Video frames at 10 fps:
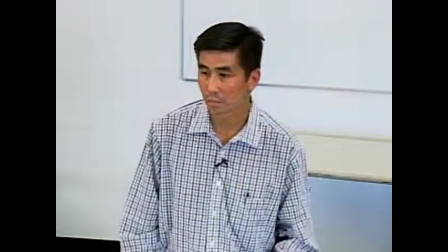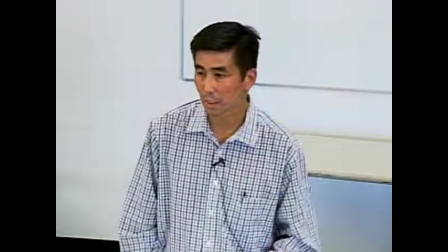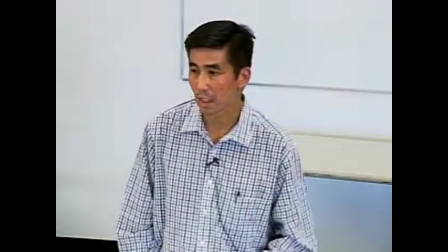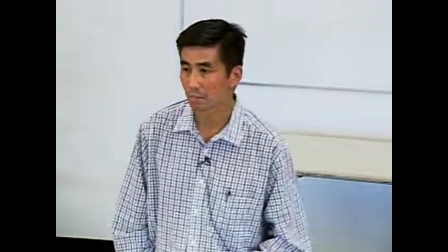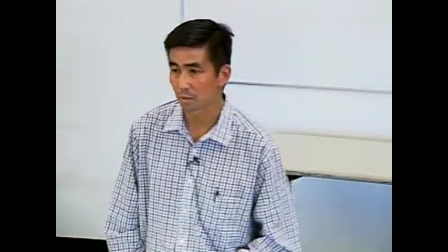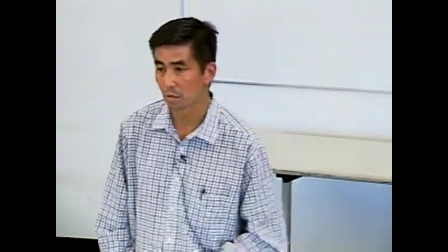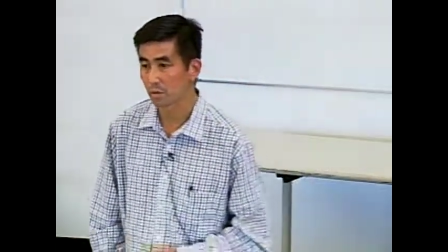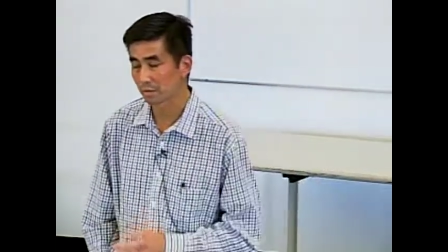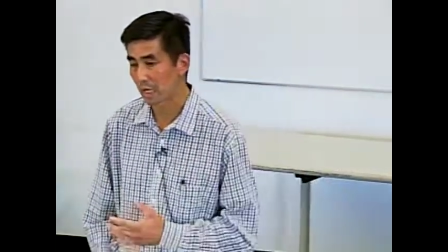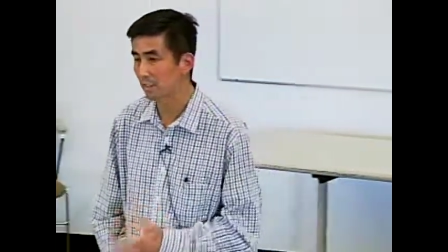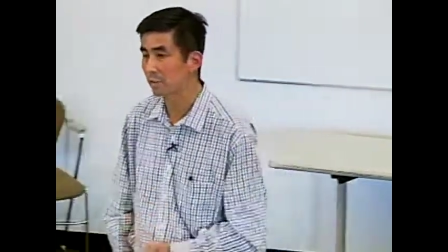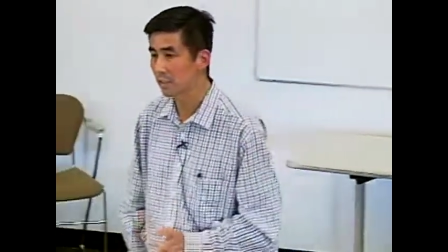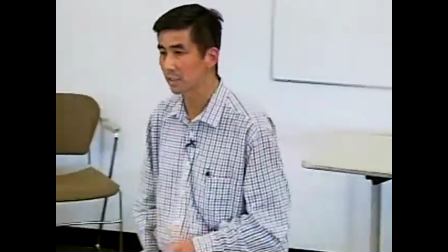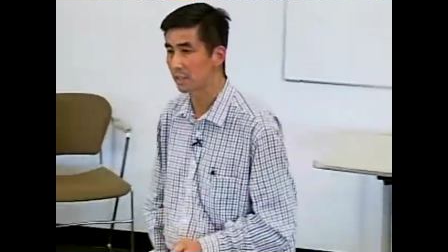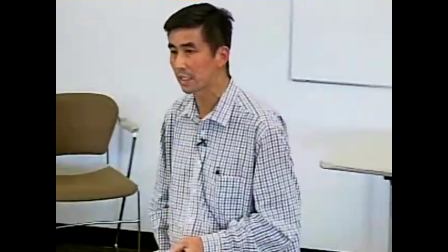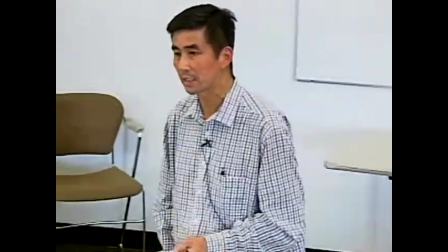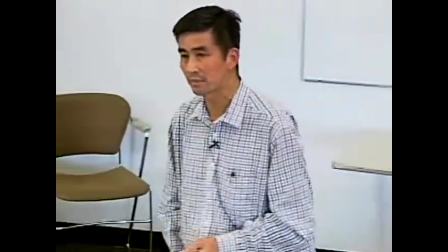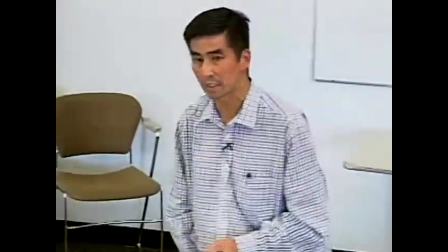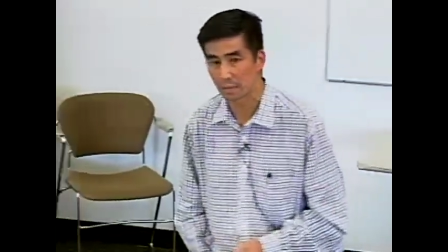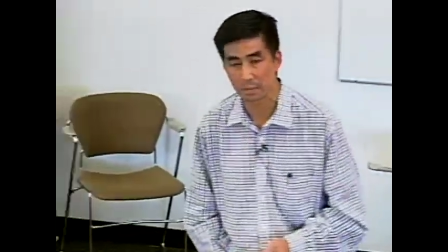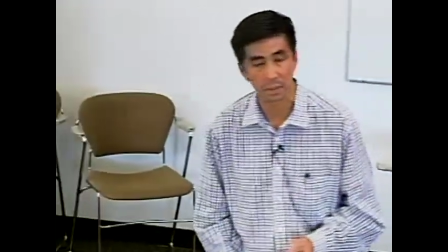Um, no, tolerance does not develop.